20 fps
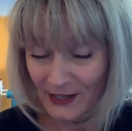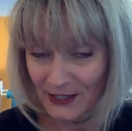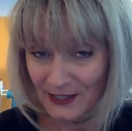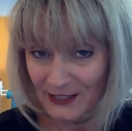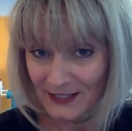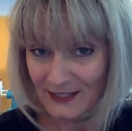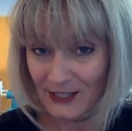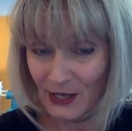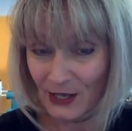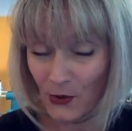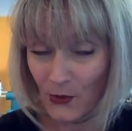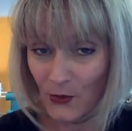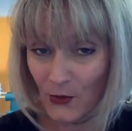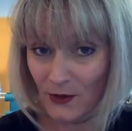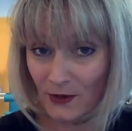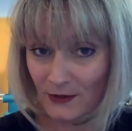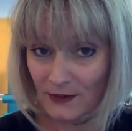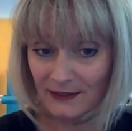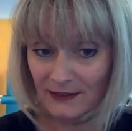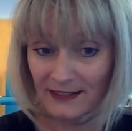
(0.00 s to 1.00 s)
So
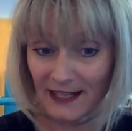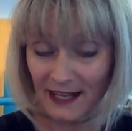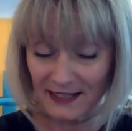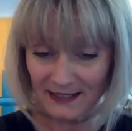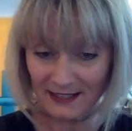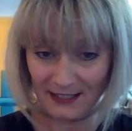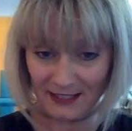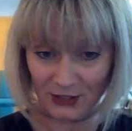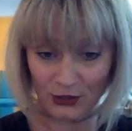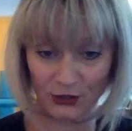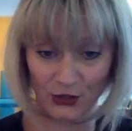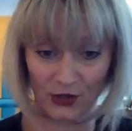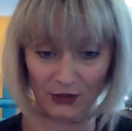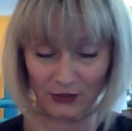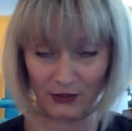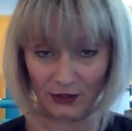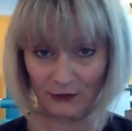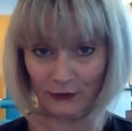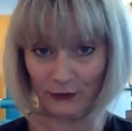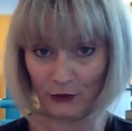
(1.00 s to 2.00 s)
the desk is
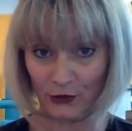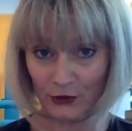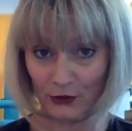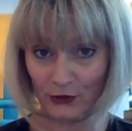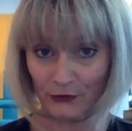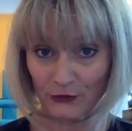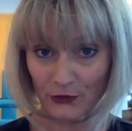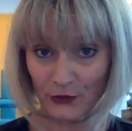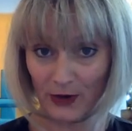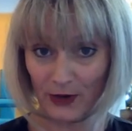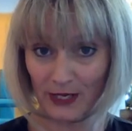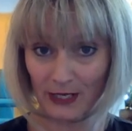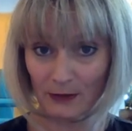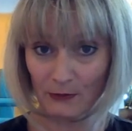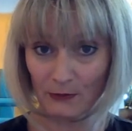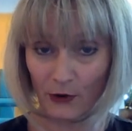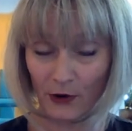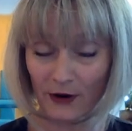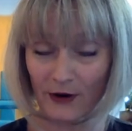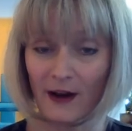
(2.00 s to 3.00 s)
not in front of you
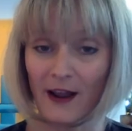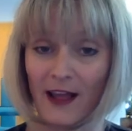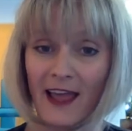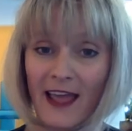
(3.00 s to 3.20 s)
anymore.